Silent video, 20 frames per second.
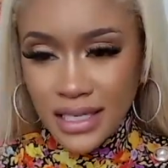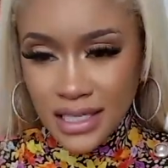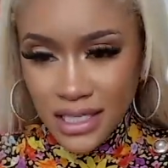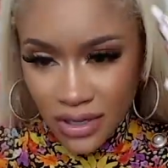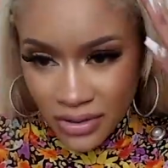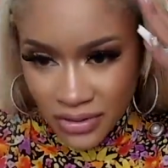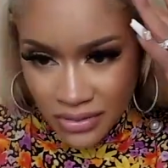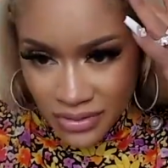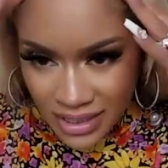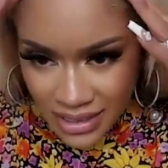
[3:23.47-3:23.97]

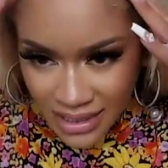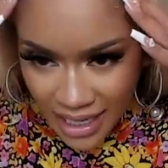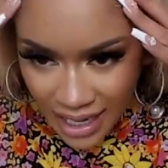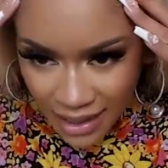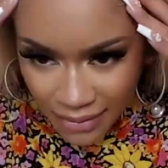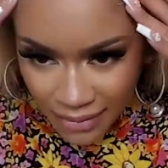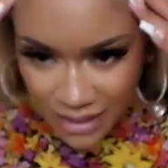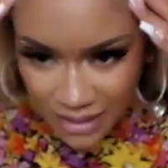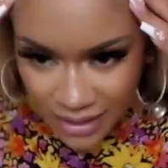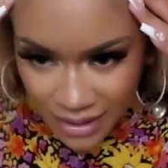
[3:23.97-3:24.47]
So it was
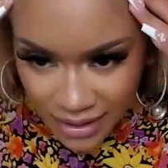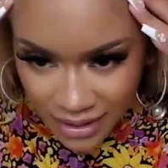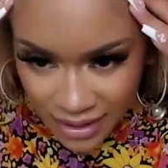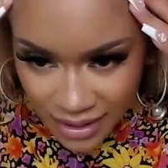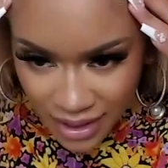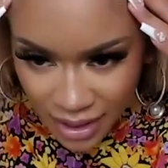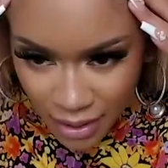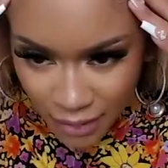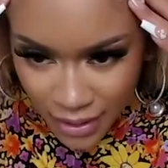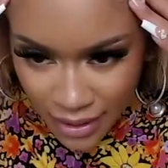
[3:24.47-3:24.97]
time to
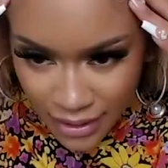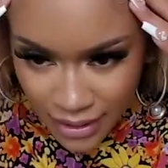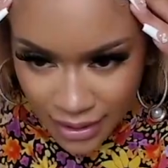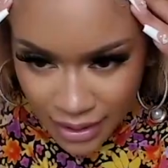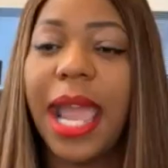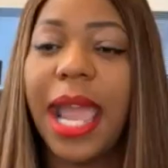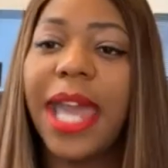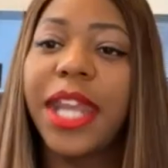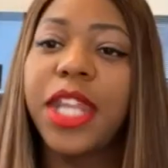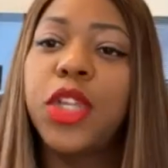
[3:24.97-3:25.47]
commit to
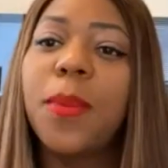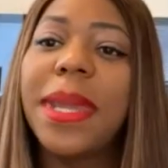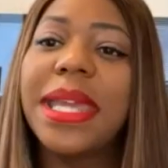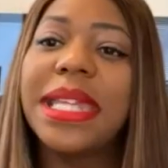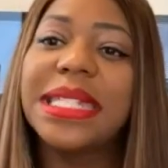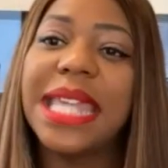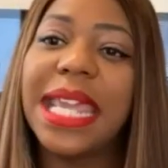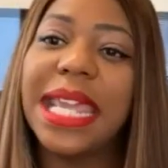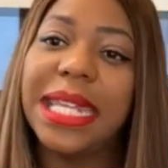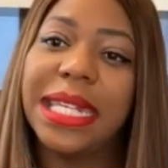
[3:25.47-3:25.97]
How do you
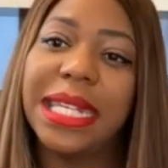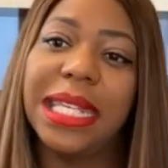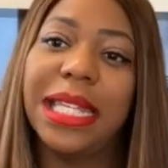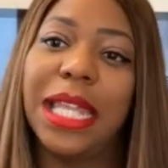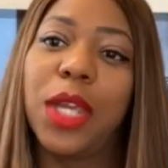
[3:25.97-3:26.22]
maintain it?